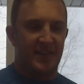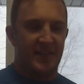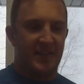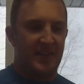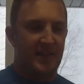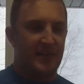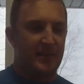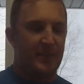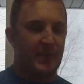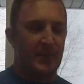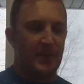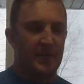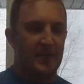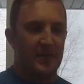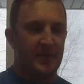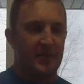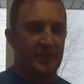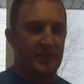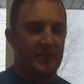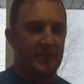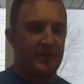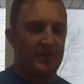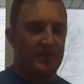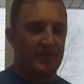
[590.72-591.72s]
They're
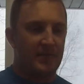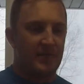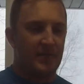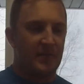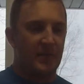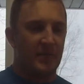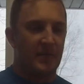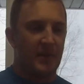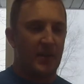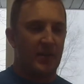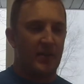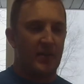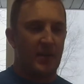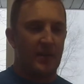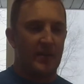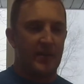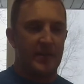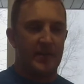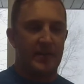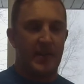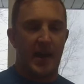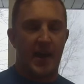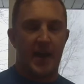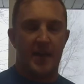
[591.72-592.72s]
both right around
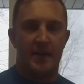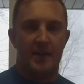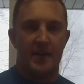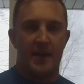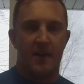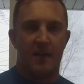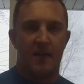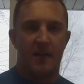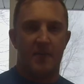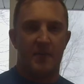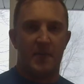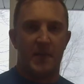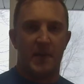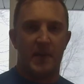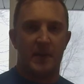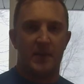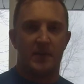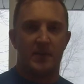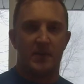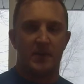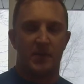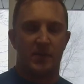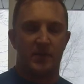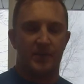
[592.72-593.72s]
the $9 mark,
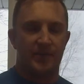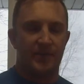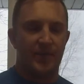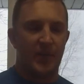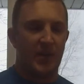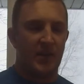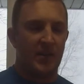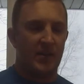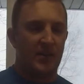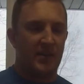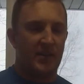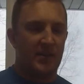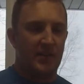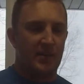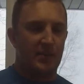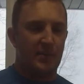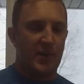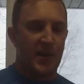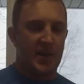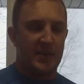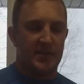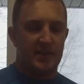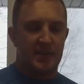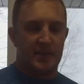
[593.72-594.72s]
so
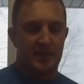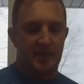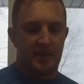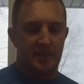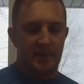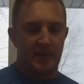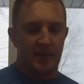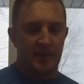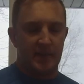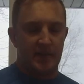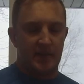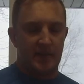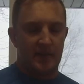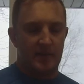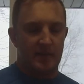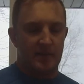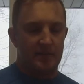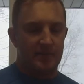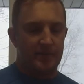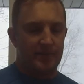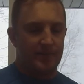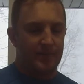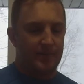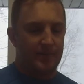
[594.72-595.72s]
price isn't a big deal.